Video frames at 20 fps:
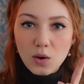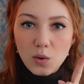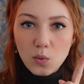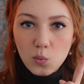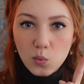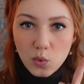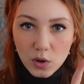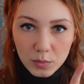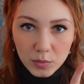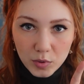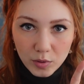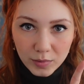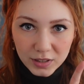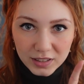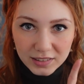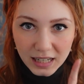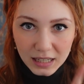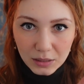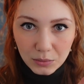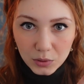one
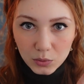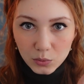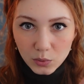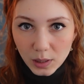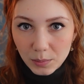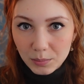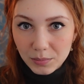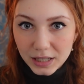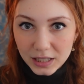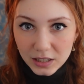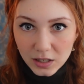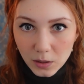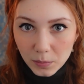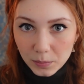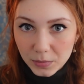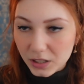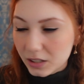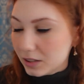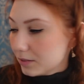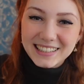moment I will grab my
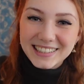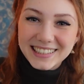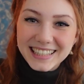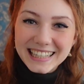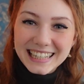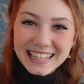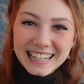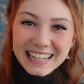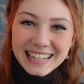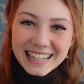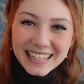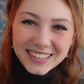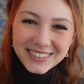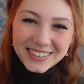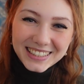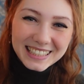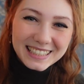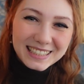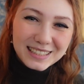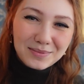copy. All right, here
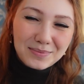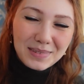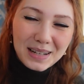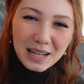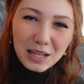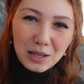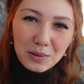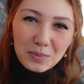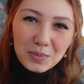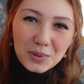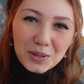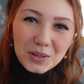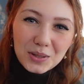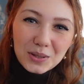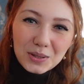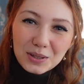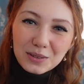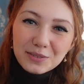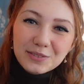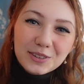is my
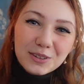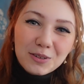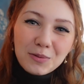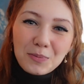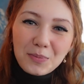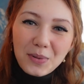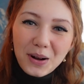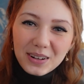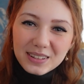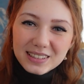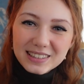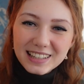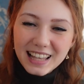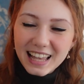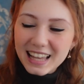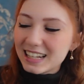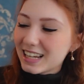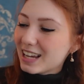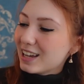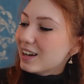beautiful box
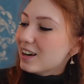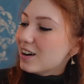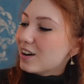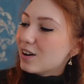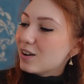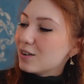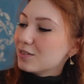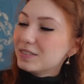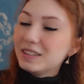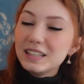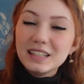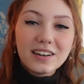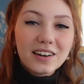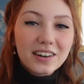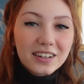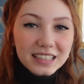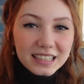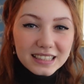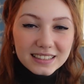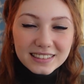set of the
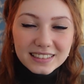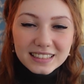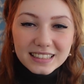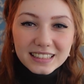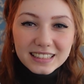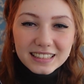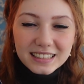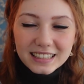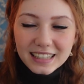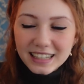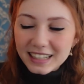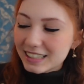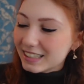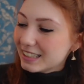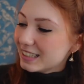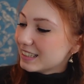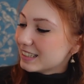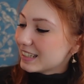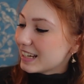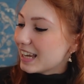Odyssey, the
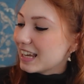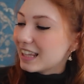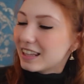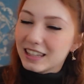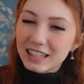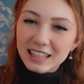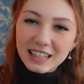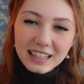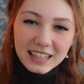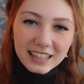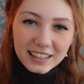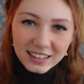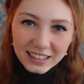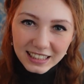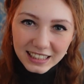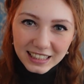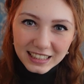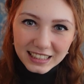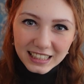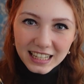Aeneid, and the
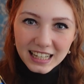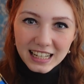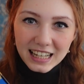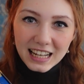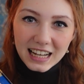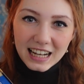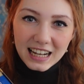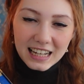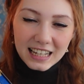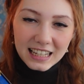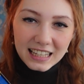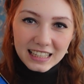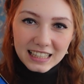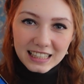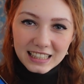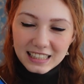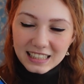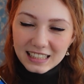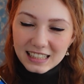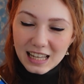Iliad.
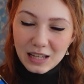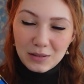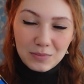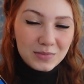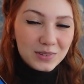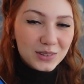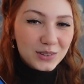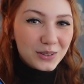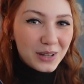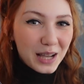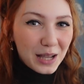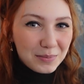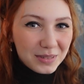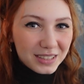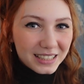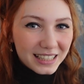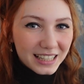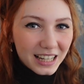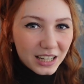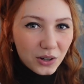I am so happy
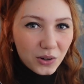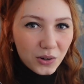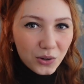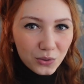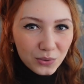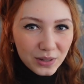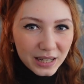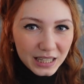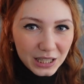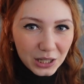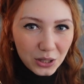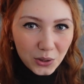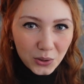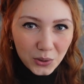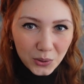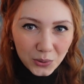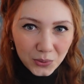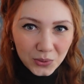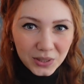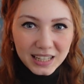that I already
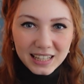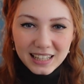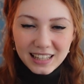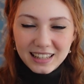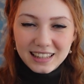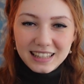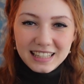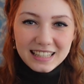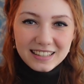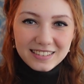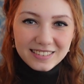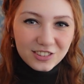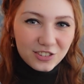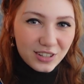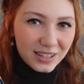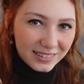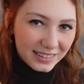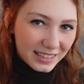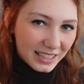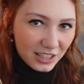own these
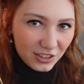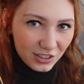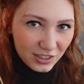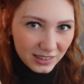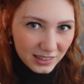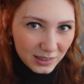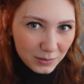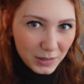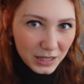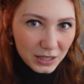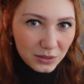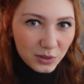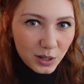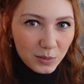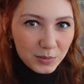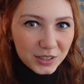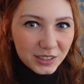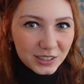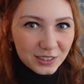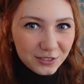translations by
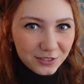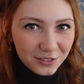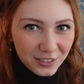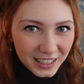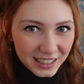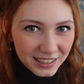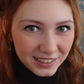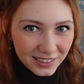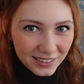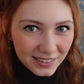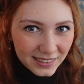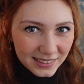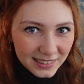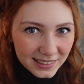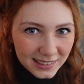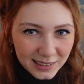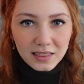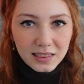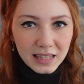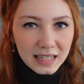Robert
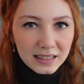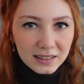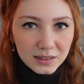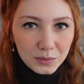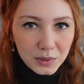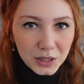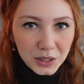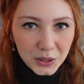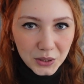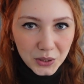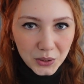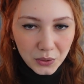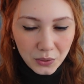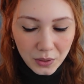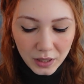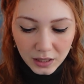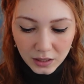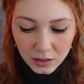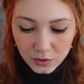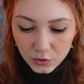Fagles. Next, we are
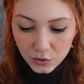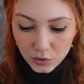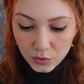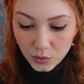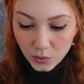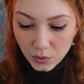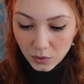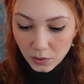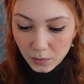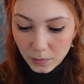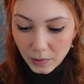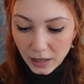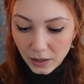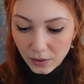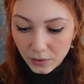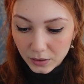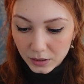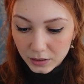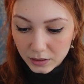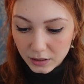going to talk
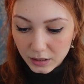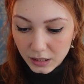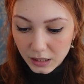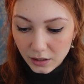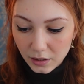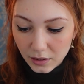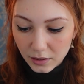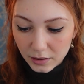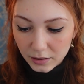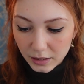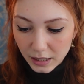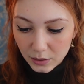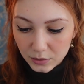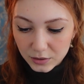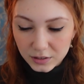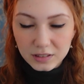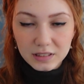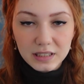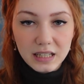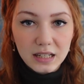about the
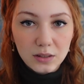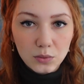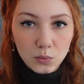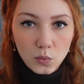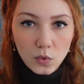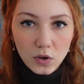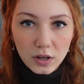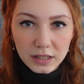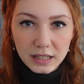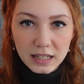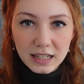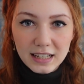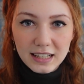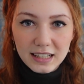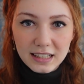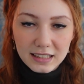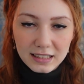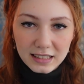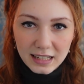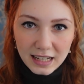1001
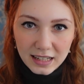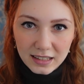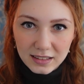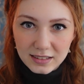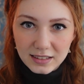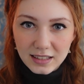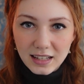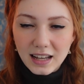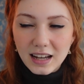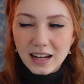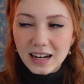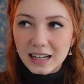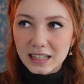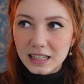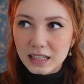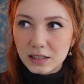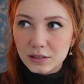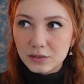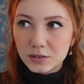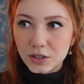Nights. I
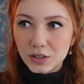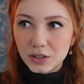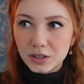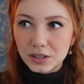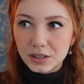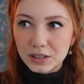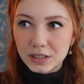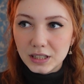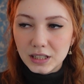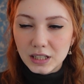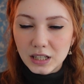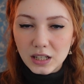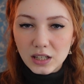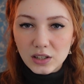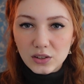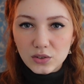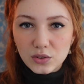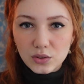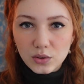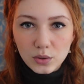have heard
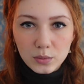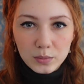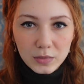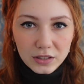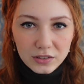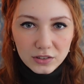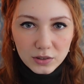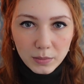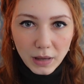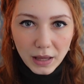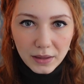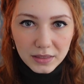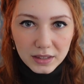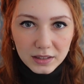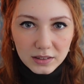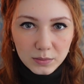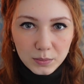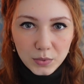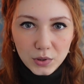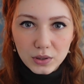so much about
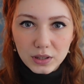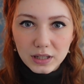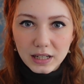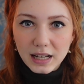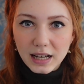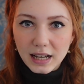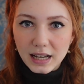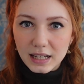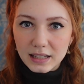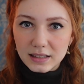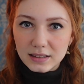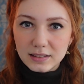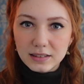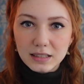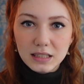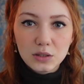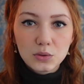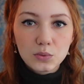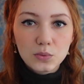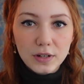this book. I
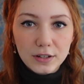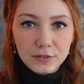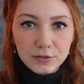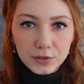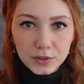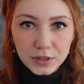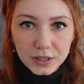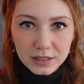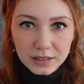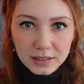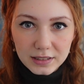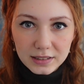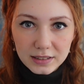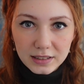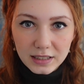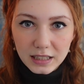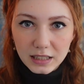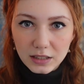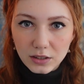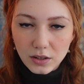see it referenced
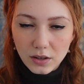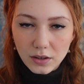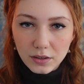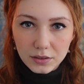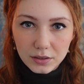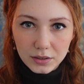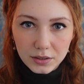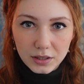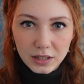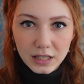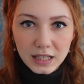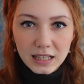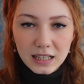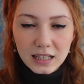in other